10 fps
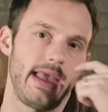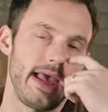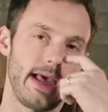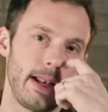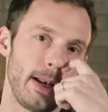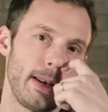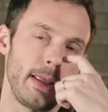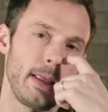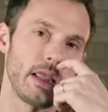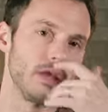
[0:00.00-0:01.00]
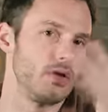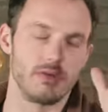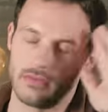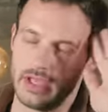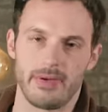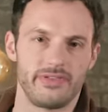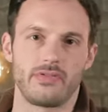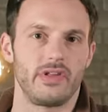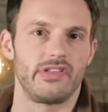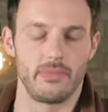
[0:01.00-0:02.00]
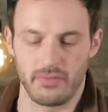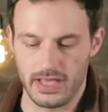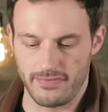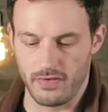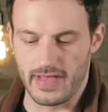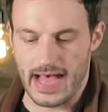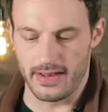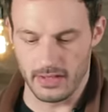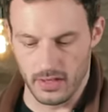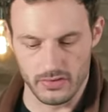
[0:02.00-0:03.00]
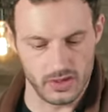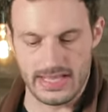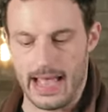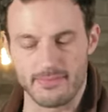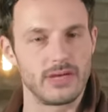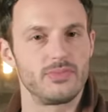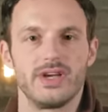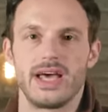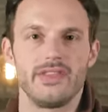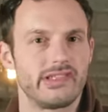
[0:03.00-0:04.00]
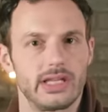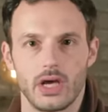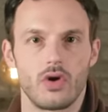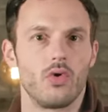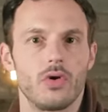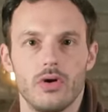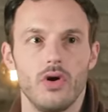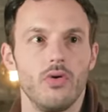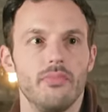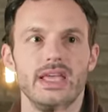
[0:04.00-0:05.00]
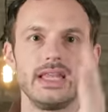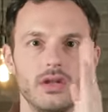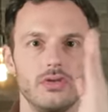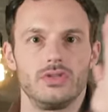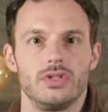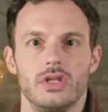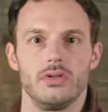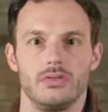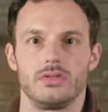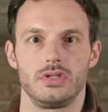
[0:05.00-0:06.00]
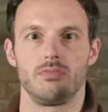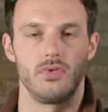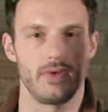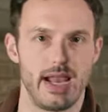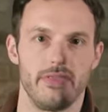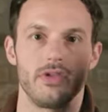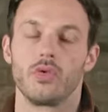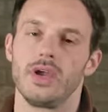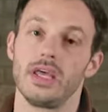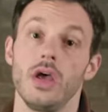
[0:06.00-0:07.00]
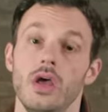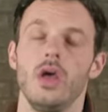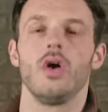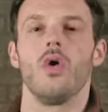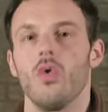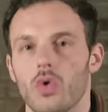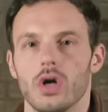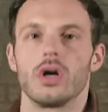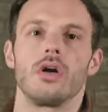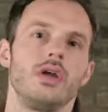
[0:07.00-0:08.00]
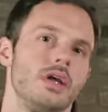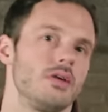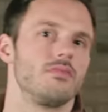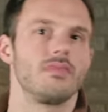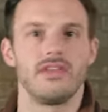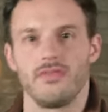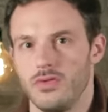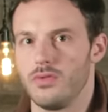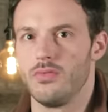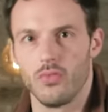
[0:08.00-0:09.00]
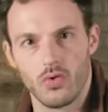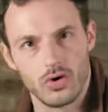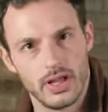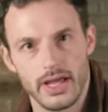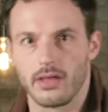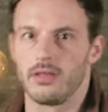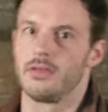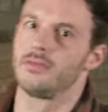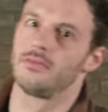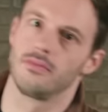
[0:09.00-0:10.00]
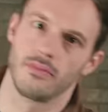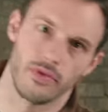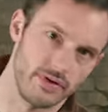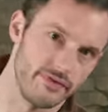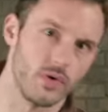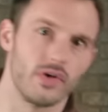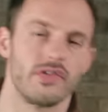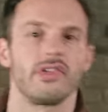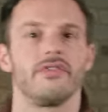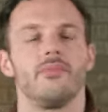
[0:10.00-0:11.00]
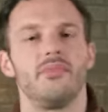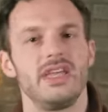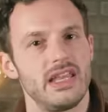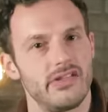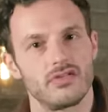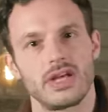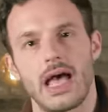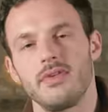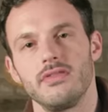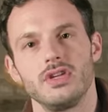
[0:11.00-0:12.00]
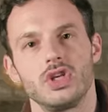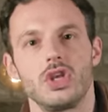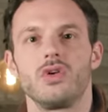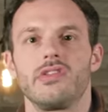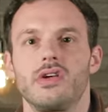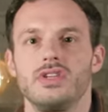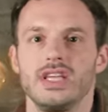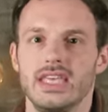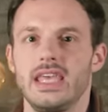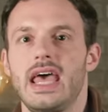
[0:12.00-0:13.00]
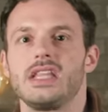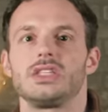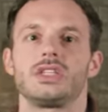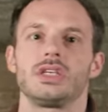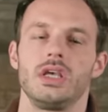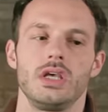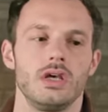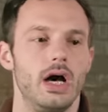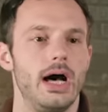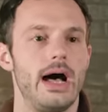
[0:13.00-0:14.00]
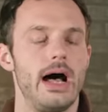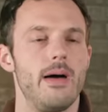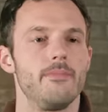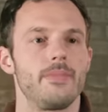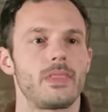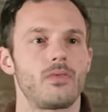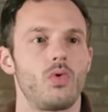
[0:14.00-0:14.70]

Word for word: And you can think about this really simply. If you've got, you know, you're just tap tempoing on this on like a quarter note beat, it'll, it'll just be right on the grid. Or if you do more like three fourths of a beat as your time division, you can start to get um,